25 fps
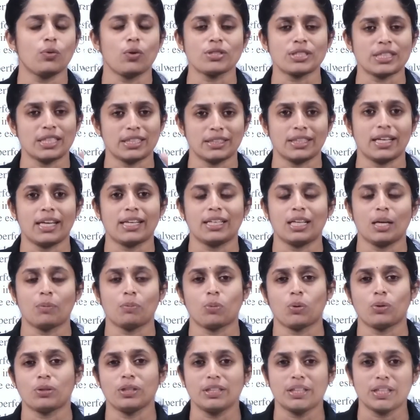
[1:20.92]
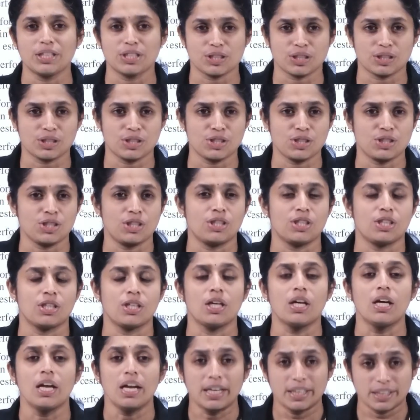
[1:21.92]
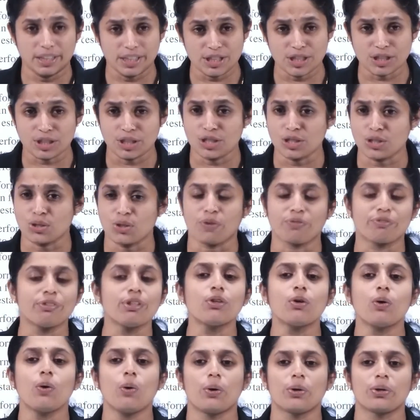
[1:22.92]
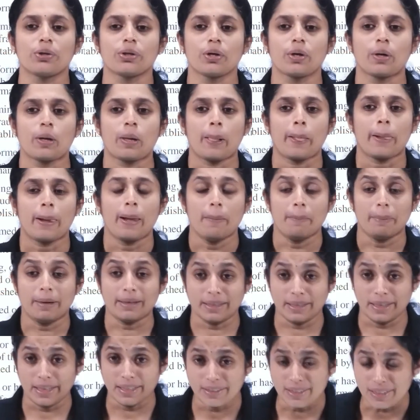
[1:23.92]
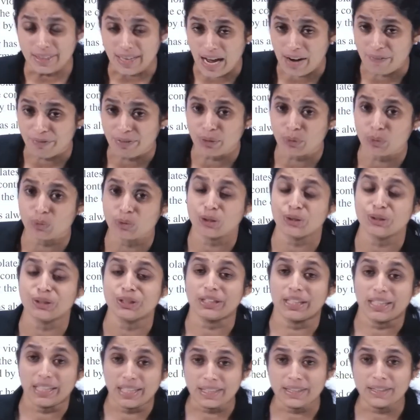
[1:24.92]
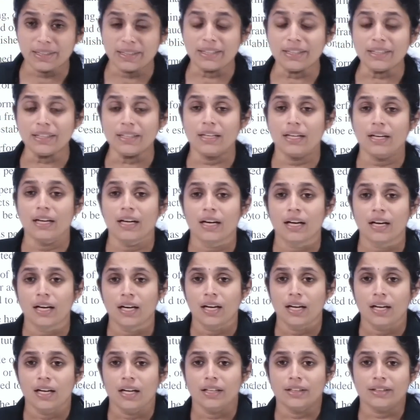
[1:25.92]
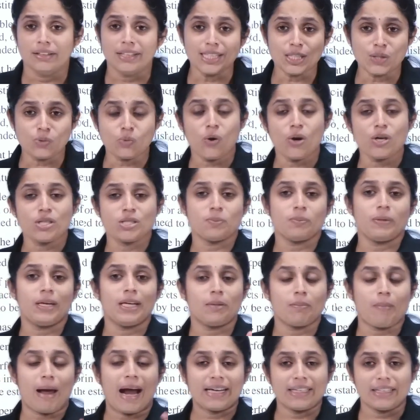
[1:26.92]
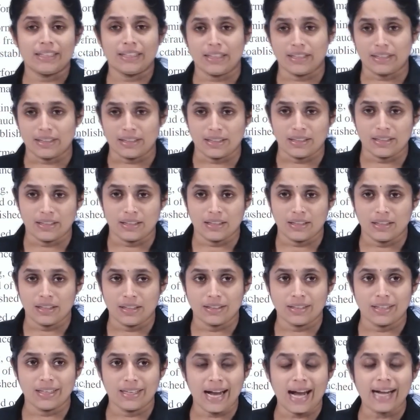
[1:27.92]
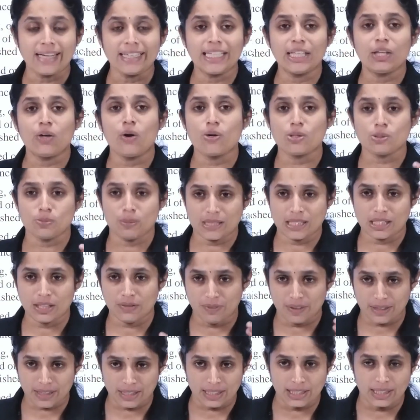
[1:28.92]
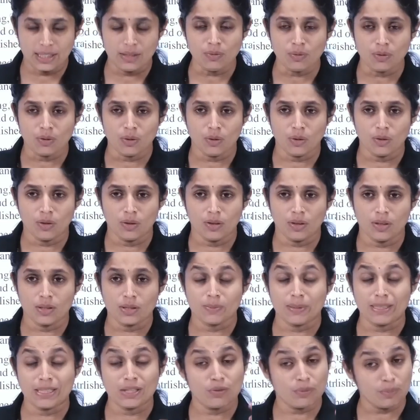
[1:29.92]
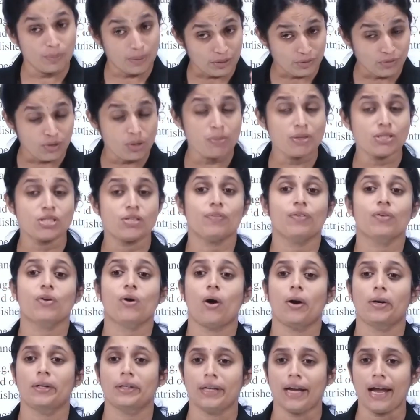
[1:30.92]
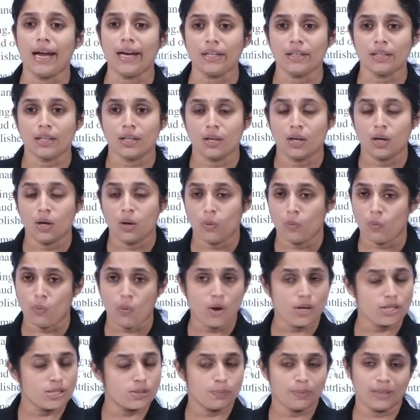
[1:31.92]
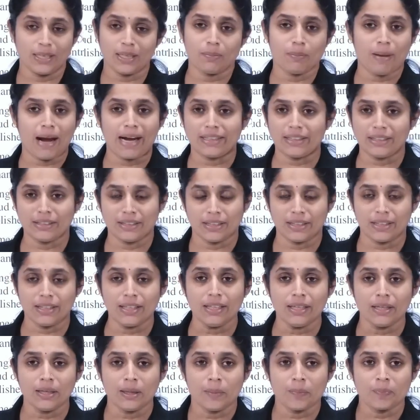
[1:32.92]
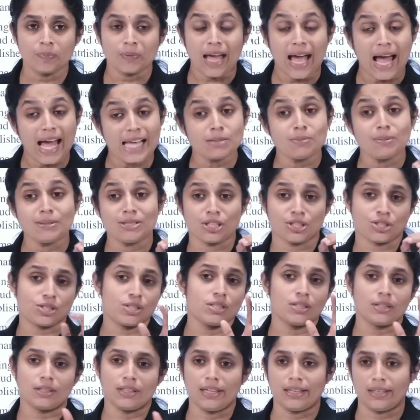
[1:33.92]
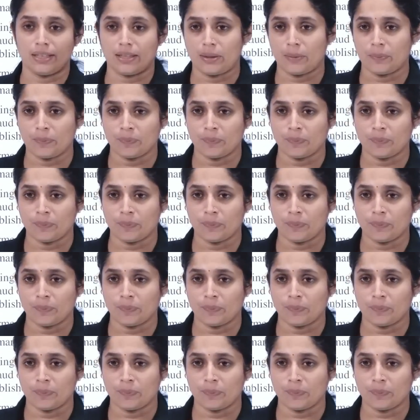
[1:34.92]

entirely upon the discretion of the court. But later, after 2018, this was made mandatory. The granting of specific relief, specific performance of a contract was made mandatory as per section 10,